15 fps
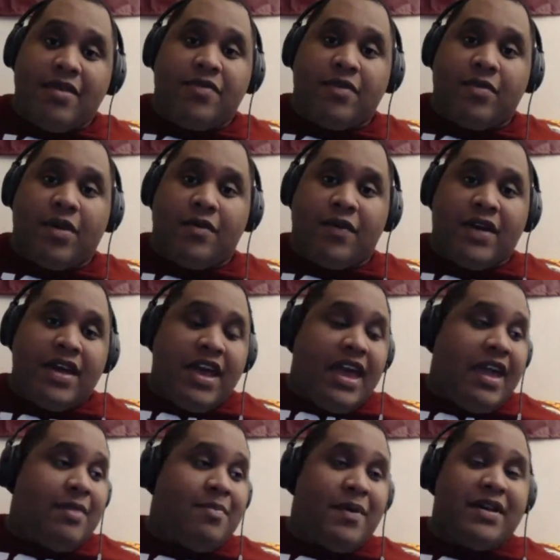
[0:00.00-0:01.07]
if you work for,
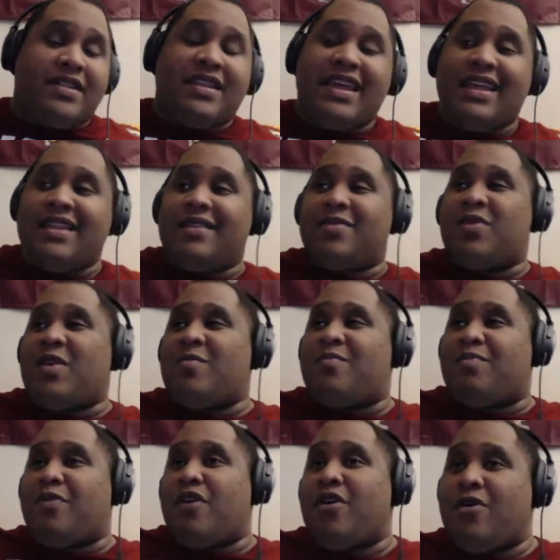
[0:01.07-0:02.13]
but then
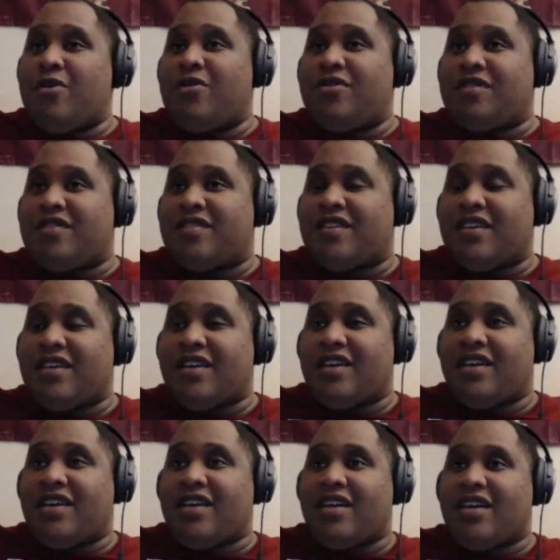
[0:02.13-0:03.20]
Bruce,
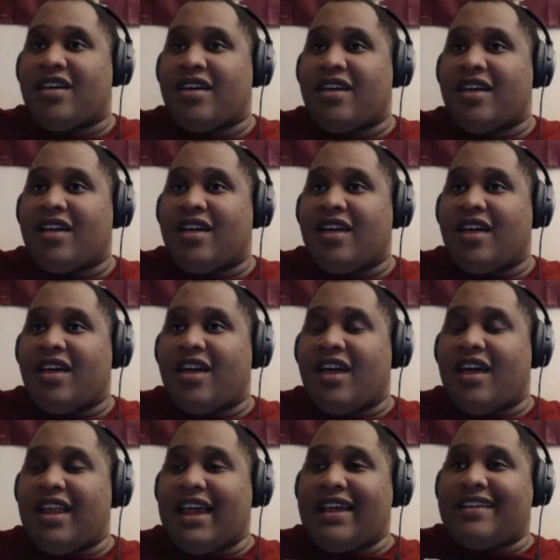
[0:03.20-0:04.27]

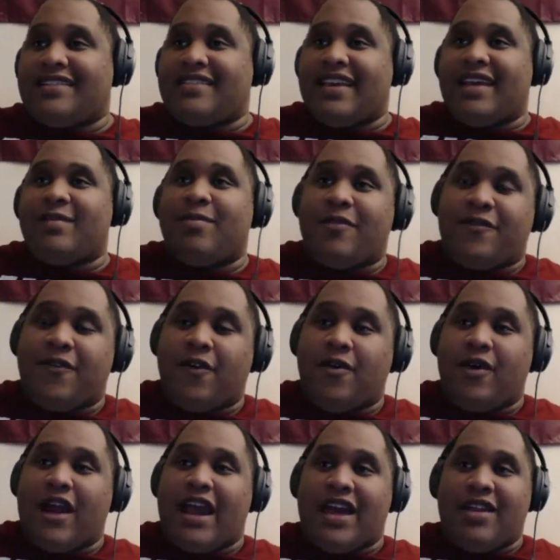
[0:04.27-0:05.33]
like I said before,
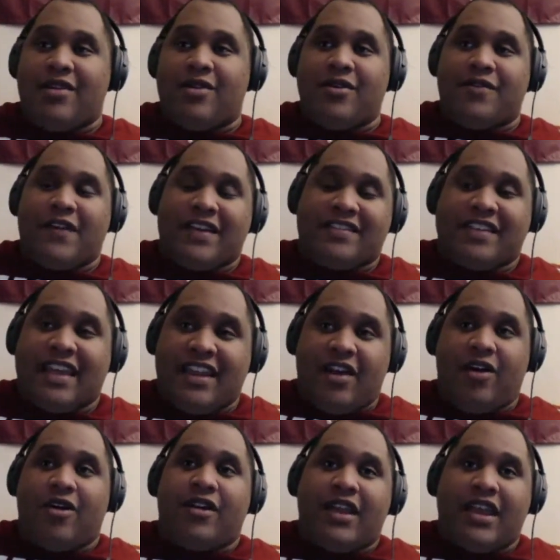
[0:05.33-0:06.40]
I don't know if I said it
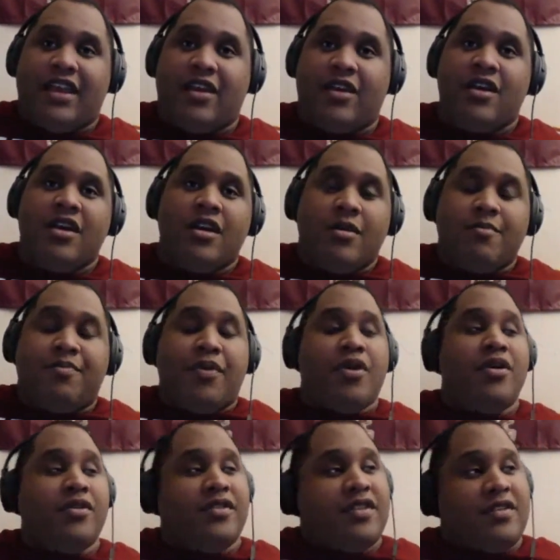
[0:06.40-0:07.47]
on here.
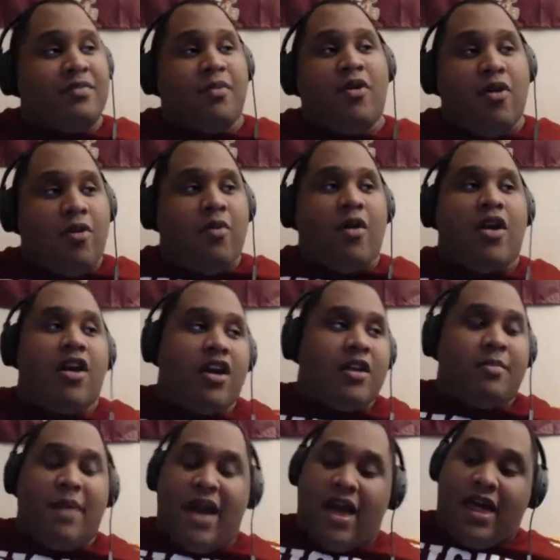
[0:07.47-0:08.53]
Bruce is more worried
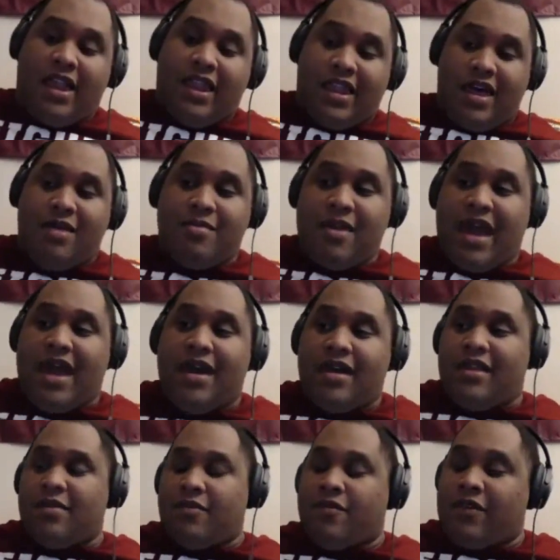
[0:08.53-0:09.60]
about alumni
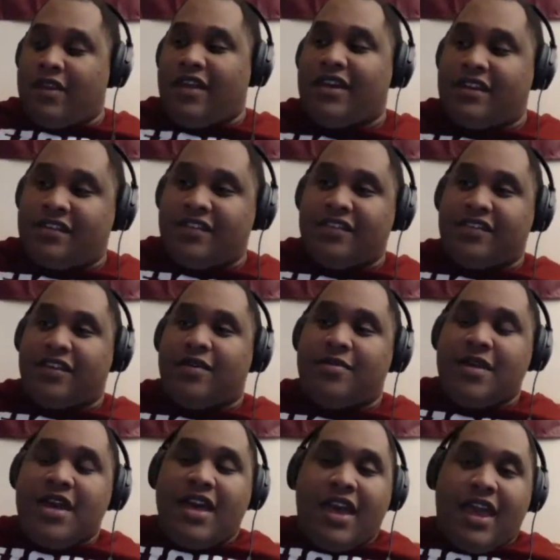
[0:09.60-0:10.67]
relationships
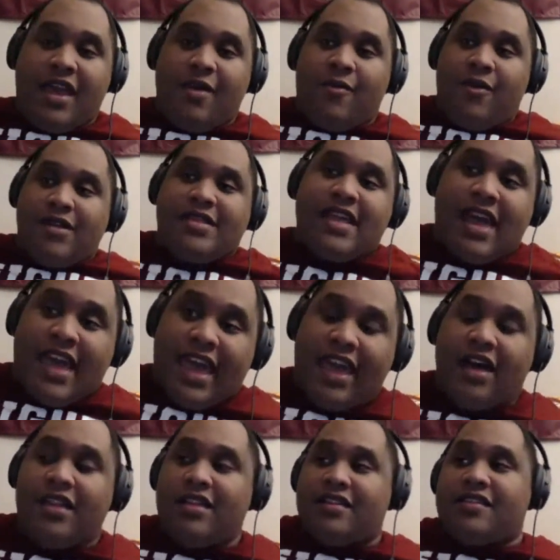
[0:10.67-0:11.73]
and what the
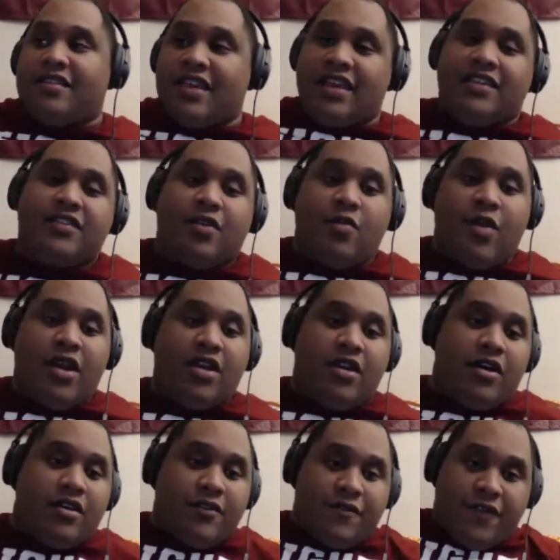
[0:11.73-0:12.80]
hell the Skins are wearing
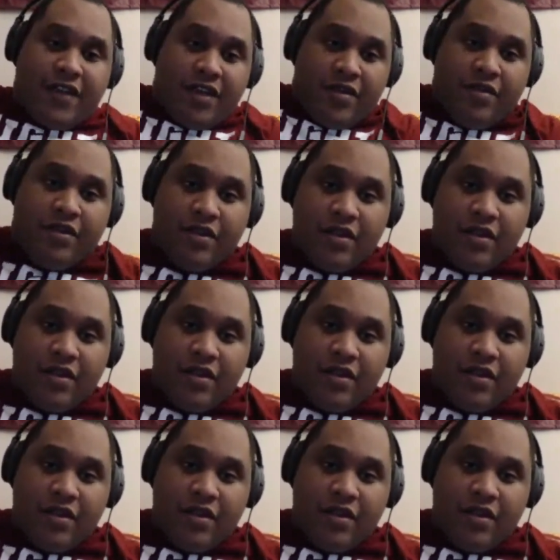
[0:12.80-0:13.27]
on the field.